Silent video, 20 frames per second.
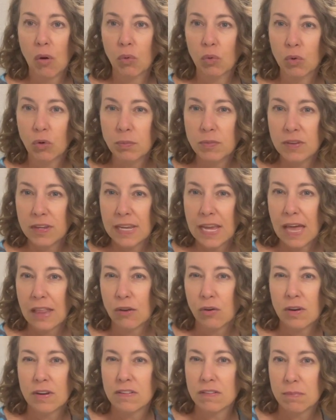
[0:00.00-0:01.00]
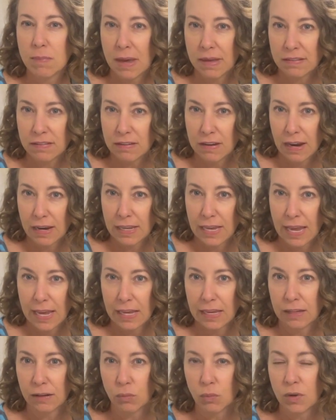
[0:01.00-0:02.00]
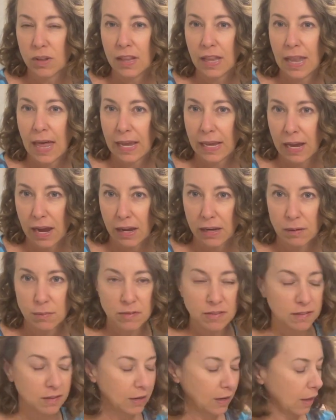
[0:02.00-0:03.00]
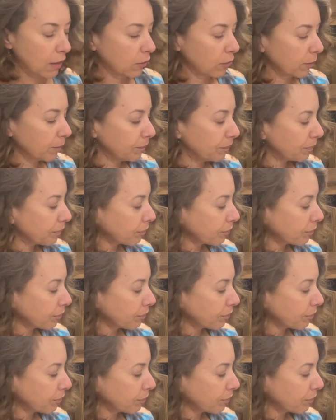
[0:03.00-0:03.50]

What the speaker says: grouped together as best I can with like items together.